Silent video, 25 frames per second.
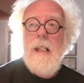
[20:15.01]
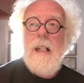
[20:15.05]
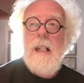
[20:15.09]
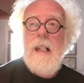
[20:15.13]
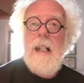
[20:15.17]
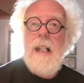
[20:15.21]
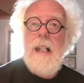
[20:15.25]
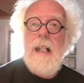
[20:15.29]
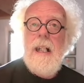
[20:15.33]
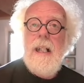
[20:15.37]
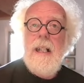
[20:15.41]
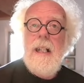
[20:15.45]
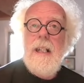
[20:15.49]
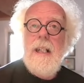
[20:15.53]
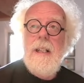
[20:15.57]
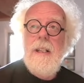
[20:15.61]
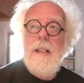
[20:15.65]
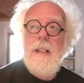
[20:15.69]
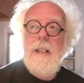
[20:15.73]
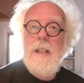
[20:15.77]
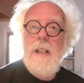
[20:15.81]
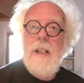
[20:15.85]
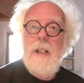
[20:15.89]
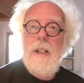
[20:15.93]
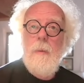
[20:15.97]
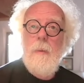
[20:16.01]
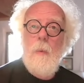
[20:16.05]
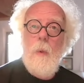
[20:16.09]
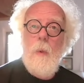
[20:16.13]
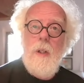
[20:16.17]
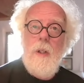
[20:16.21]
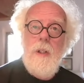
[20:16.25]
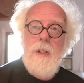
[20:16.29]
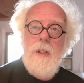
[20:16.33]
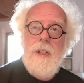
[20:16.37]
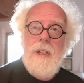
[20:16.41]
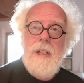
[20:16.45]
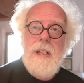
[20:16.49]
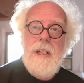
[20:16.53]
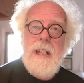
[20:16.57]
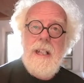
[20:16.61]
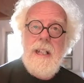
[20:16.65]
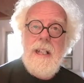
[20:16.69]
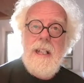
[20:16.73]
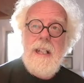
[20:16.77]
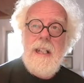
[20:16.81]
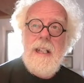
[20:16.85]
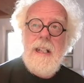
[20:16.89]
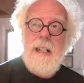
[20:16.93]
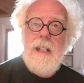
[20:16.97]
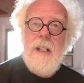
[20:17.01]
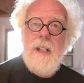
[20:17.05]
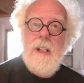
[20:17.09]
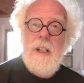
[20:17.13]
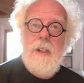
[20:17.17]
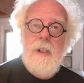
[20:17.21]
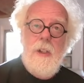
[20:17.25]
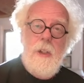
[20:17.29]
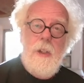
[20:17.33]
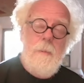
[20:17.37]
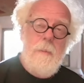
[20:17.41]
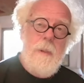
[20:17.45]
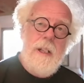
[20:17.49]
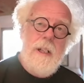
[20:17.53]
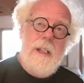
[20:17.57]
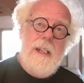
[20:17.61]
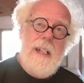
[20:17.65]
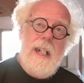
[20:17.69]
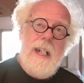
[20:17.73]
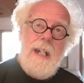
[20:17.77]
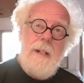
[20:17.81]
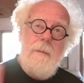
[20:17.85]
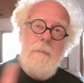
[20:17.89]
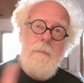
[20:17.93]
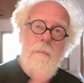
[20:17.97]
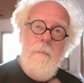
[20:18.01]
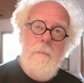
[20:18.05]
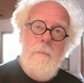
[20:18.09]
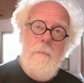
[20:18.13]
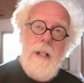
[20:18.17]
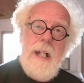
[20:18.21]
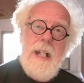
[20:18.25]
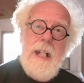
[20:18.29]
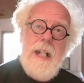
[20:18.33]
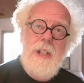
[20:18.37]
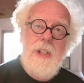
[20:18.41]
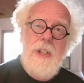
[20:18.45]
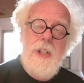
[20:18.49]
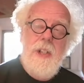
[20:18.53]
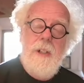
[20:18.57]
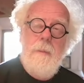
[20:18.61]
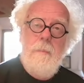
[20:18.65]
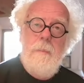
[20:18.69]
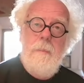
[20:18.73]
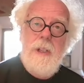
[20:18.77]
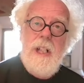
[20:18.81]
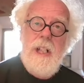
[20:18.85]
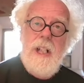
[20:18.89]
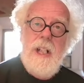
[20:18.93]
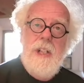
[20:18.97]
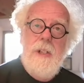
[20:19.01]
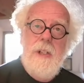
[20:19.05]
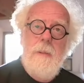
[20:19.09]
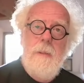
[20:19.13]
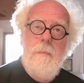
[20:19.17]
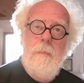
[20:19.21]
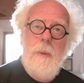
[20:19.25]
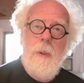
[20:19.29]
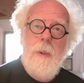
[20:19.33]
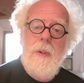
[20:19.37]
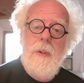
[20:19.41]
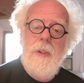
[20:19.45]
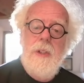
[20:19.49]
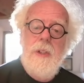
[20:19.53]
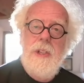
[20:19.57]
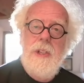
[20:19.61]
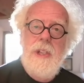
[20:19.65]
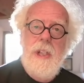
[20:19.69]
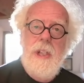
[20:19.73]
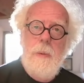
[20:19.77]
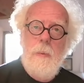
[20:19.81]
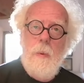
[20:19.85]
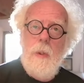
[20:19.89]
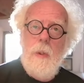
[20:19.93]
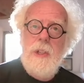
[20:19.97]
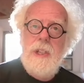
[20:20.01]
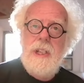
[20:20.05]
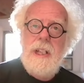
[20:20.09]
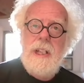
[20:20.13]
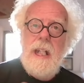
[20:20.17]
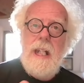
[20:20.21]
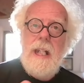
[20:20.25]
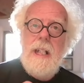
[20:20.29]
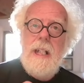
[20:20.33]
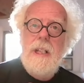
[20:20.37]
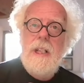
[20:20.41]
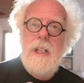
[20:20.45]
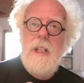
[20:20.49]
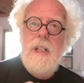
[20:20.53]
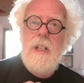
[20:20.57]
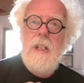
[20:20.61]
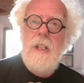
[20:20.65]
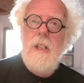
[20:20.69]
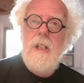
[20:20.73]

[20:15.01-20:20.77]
And one day, Kubrick came back to the projection booth and said, "What's that?"